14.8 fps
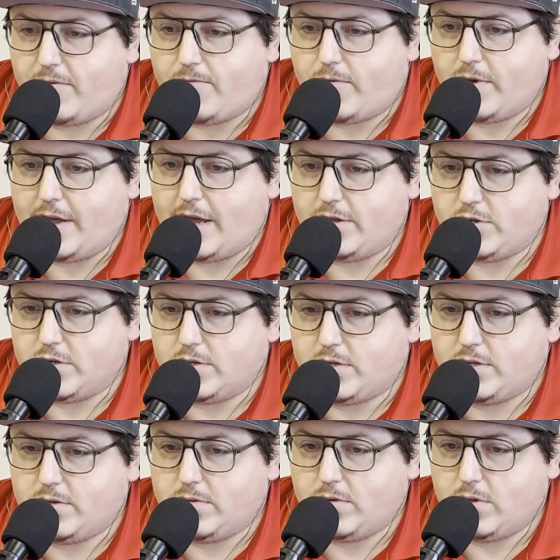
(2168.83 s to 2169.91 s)
free
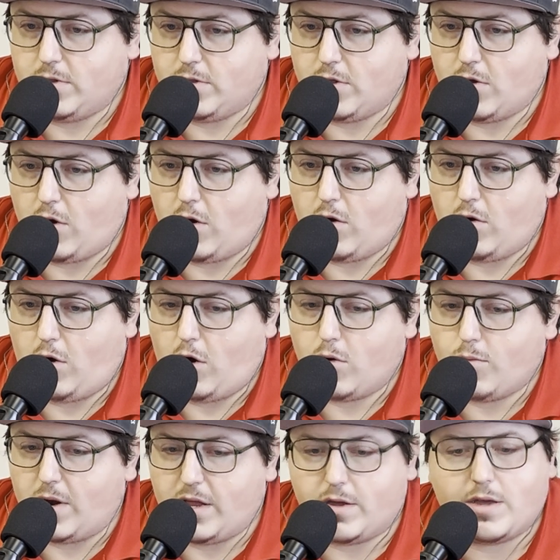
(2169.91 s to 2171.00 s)
agents
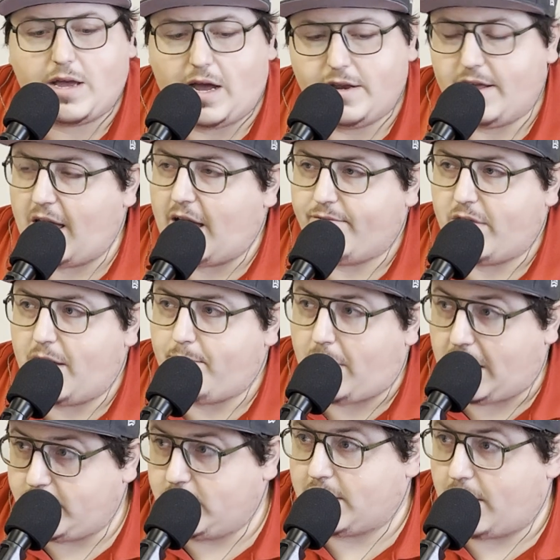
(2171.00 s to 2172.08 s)
already kind of have that
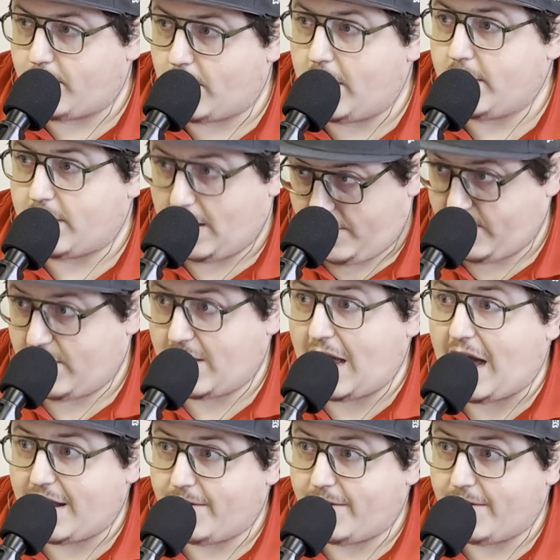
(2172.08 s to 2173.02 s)
mindset, right? They've got to